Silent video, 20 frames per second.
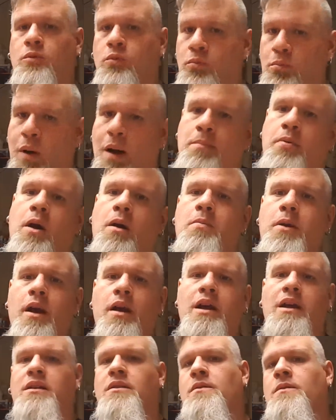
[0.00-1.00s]
My
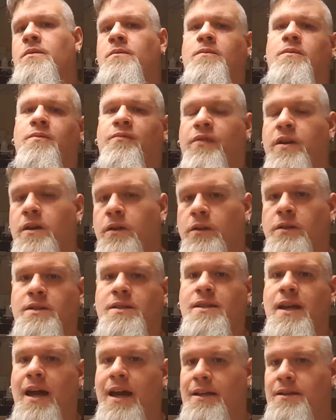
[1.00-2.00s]
barbarian feels
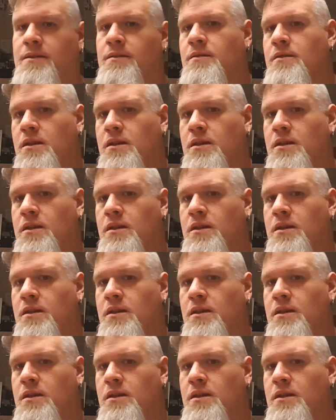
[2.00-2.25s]
that,